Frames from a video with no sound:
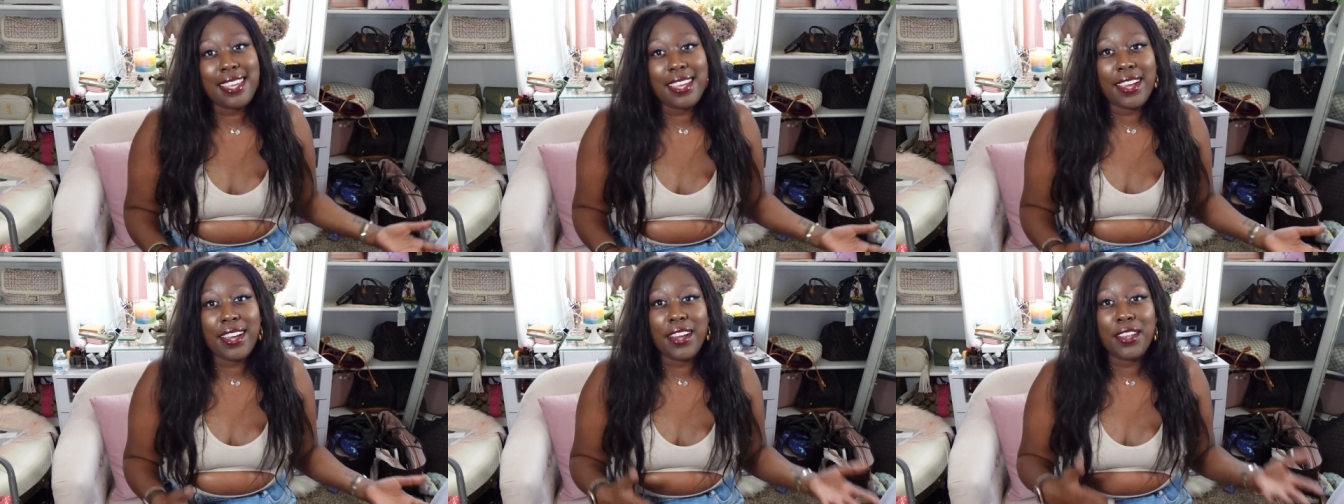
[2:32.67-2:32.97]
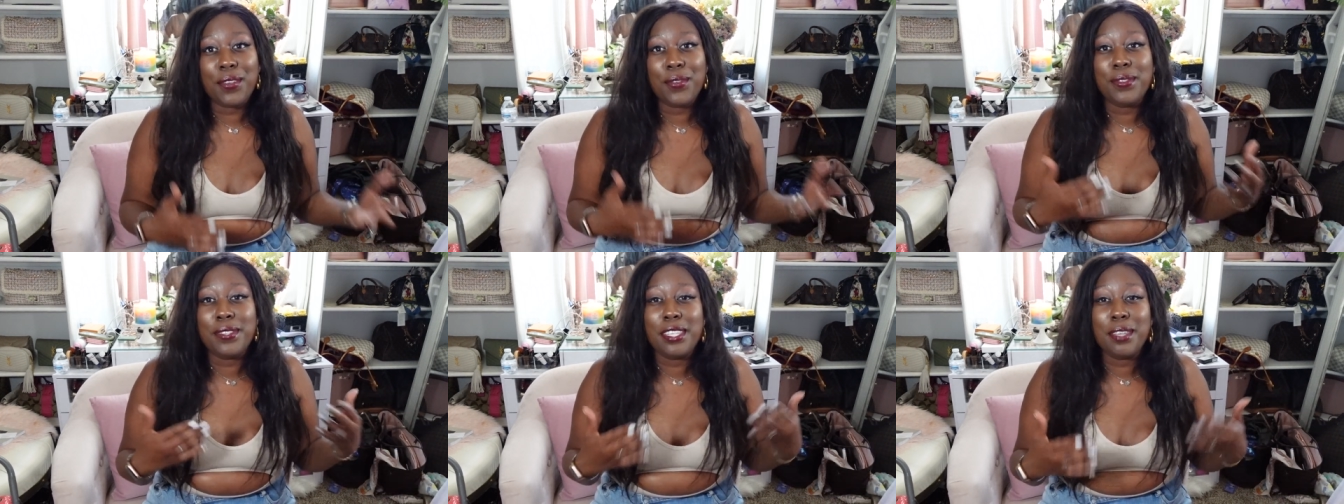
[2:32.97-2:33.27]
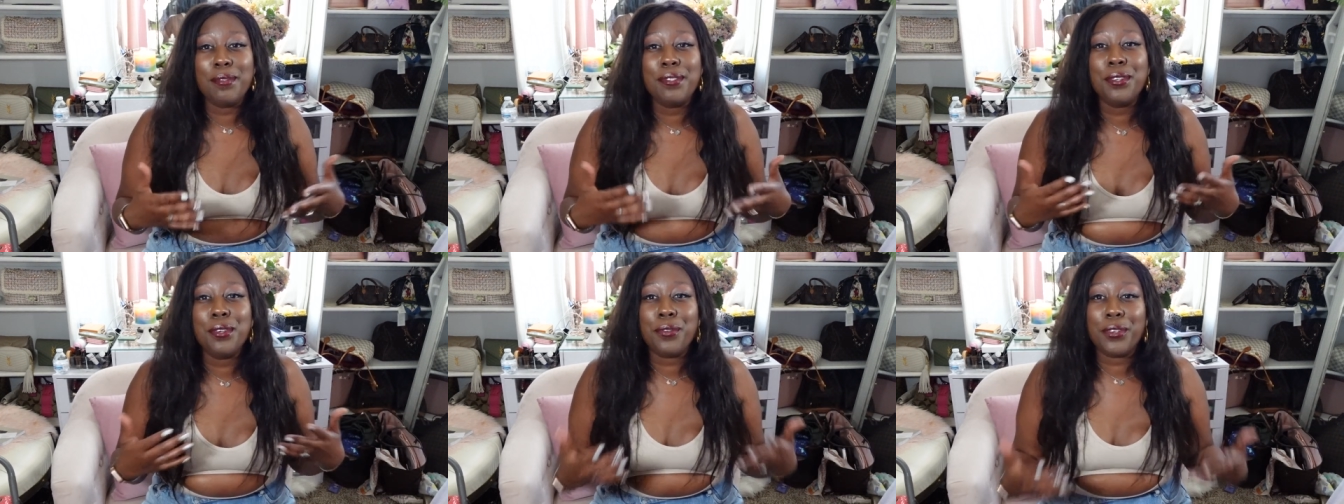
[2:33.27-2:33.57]
year, you
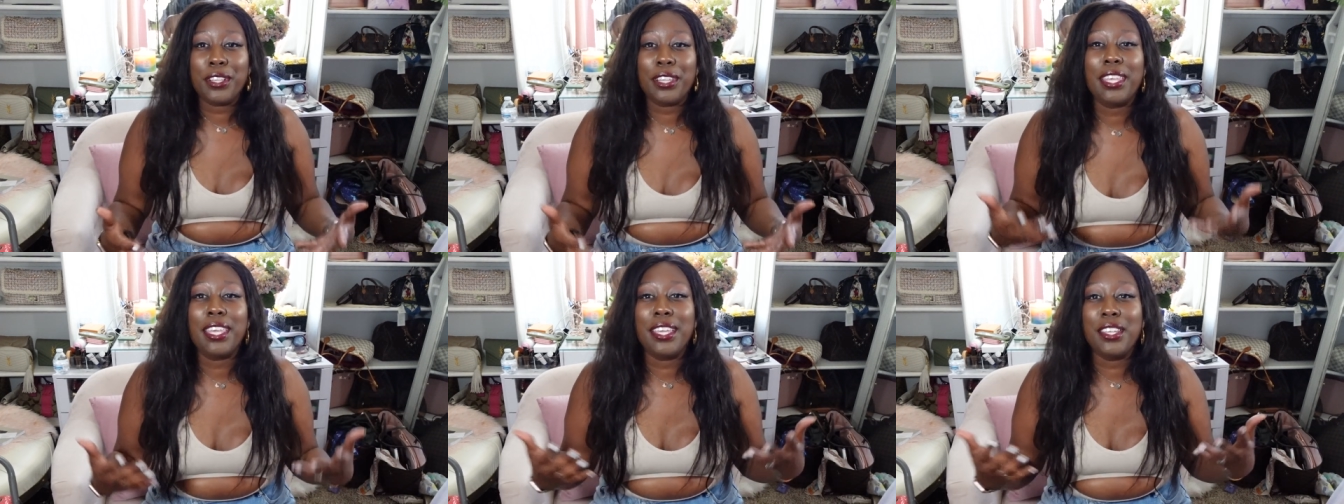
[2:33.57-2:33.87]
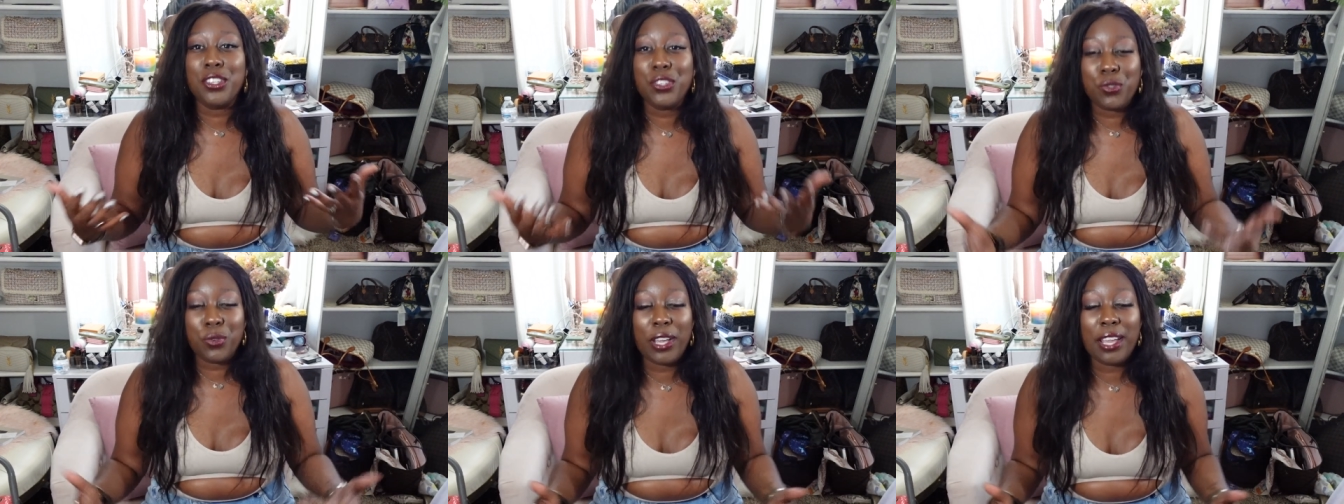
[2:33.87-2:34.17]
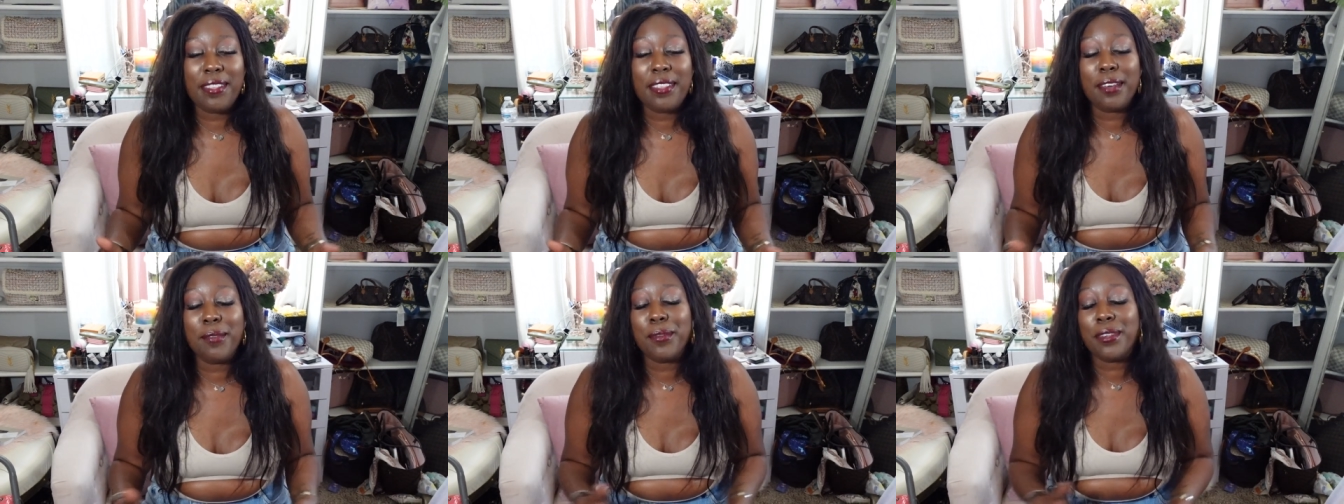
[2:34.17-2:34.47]
seem to really
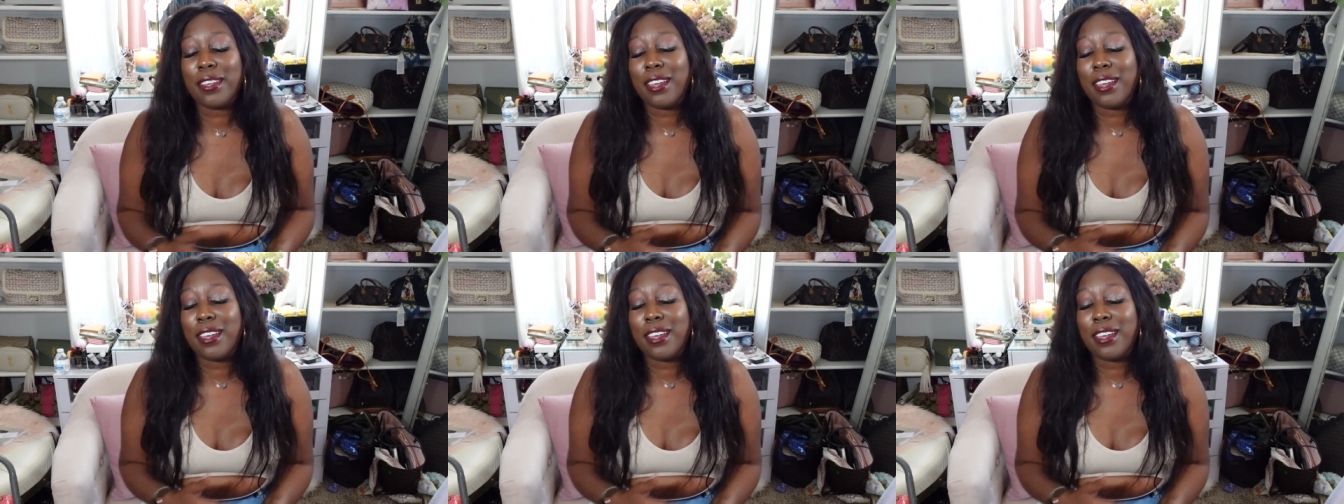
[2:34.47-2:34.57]
enjoy them.